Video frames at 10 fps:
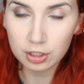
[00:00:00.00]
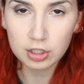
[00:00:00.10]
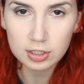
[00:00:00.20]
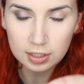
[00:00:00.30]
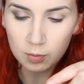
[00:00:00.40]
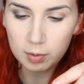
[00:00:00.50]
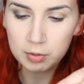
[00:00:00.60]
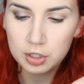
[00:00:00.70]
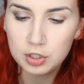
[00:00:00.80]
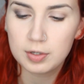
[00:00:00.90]
Actually decided what
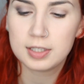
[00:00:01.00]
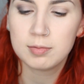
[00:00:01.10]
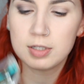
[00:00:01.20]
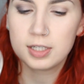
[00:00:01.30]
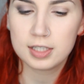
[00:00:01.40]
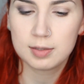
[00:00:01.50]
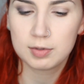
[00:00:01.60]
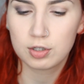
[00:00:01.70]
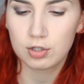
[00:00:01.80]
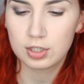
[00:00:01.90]
I'm gonna do is I'm gonna get
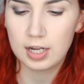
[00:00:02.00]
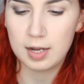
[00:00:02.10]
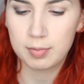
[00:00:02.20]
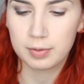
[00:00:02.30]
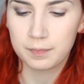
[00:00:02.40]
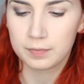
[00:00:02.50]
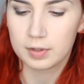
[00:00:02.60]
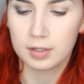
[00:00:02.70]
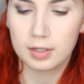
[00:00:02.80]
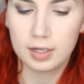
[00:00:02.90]
some scotch tape
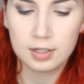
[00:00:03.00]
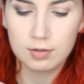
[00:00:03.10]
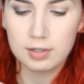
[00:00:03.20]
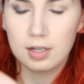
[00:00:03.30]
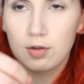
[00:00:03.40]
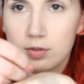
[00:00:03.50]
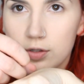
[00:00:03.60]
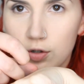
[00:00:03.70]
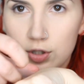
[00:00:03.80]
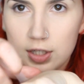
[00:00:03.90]
and do that whole
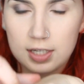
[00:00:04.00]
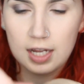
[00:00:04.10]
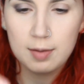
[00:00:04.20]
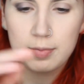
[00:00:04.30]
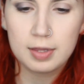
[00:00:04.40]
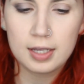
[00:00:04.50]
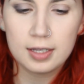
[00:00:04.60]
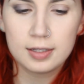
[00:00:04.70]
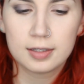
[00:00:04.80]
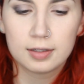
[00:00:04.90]
scotchy tape
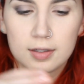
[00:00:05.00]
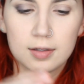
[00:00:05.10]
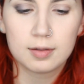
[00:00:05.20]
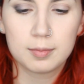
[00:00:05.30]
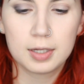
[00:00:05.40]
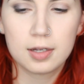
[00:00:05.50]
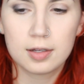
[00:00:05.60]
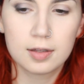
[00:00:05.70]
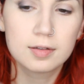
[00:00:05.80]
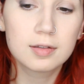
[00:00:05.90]
thing
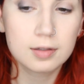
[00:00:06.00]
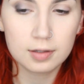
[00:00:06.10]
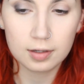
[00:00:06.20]
because